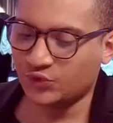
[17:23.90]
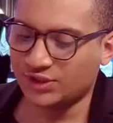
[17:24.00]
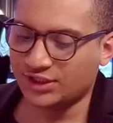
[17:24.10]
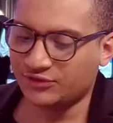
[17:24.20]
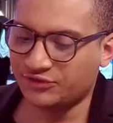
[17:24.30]

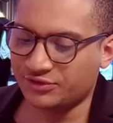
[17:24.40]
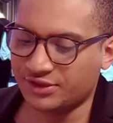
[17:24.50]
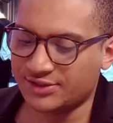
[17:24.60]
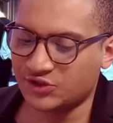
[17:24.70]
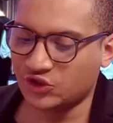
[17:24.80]
give
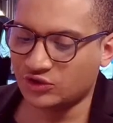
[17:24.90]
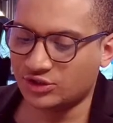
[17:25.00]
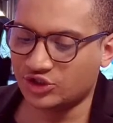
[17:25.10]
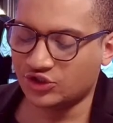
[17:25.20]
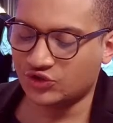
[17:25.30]
as a
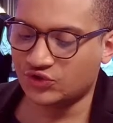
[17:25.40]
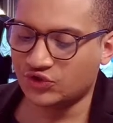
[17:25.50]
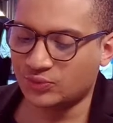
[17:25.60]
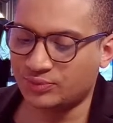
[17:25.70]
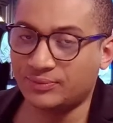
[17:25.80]
conclusion to
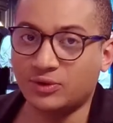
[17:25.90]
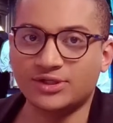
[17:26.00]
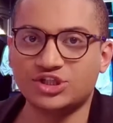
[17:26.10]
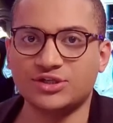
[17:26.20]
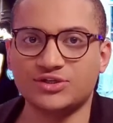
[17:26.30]
the people
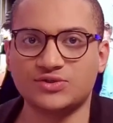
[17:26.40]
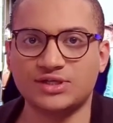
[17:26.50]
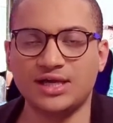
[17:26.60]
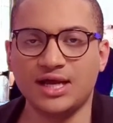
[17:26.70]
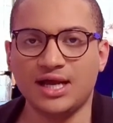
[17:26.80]
watching us today